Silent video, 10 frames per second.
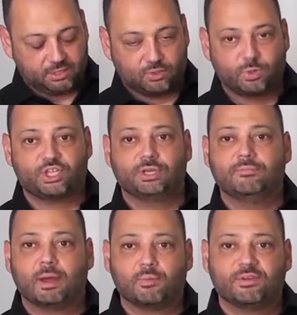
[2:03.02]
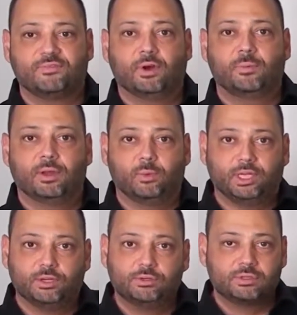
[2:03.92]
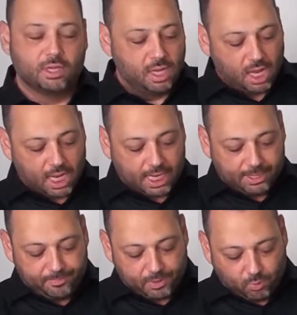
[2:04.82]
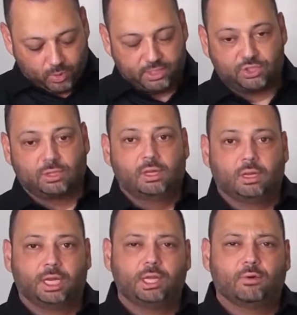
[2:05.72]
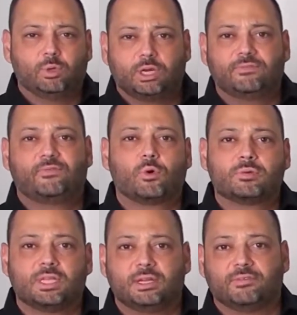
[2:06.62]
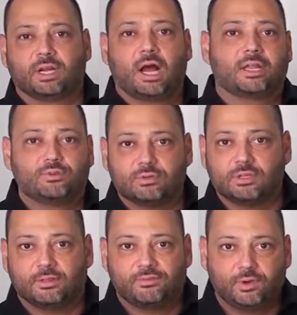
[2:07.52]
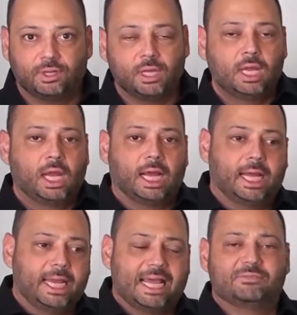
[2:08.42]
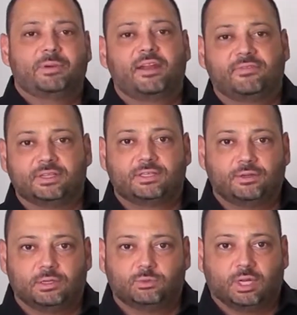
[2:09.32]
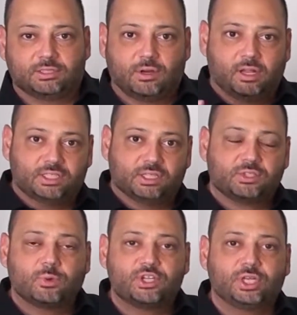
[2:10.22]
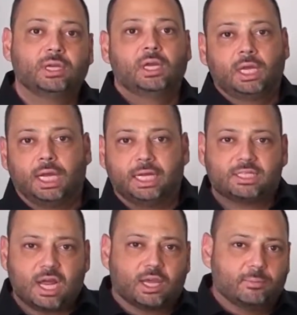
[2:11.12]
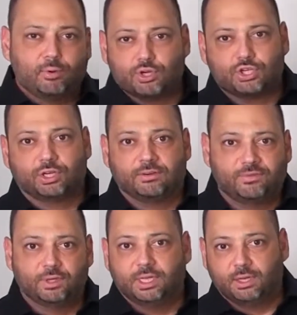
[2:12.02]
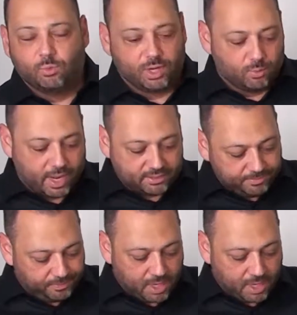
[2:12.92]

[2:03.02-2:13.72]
the squishy memory foam that we use, which conforms to different contours of the foot and has benefits to it as well. So not only is it squishy, it's not going to push on your foot in any weird ways.